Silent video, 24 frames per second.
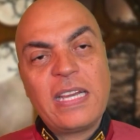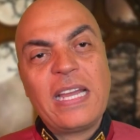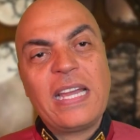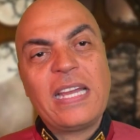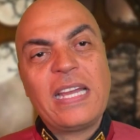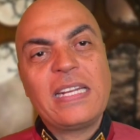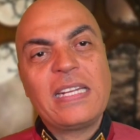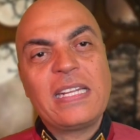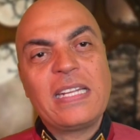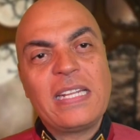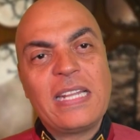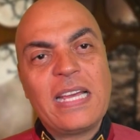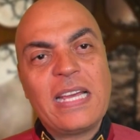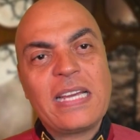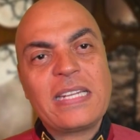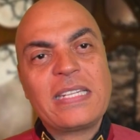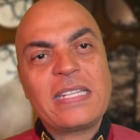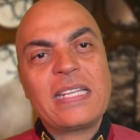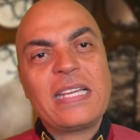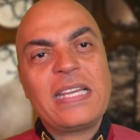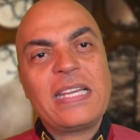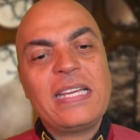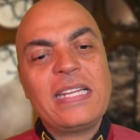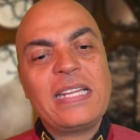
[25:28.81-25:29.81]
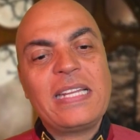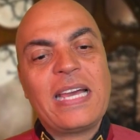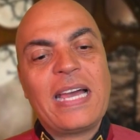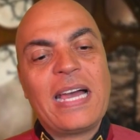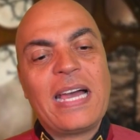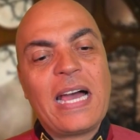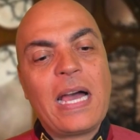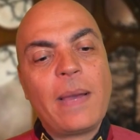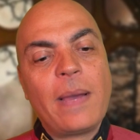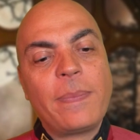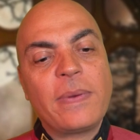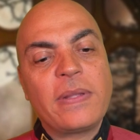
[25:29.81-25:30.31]
and let it
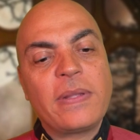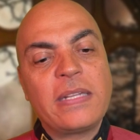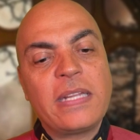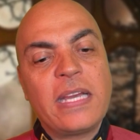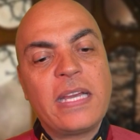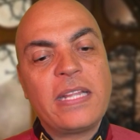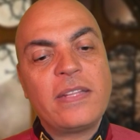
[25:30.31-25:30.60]
happen.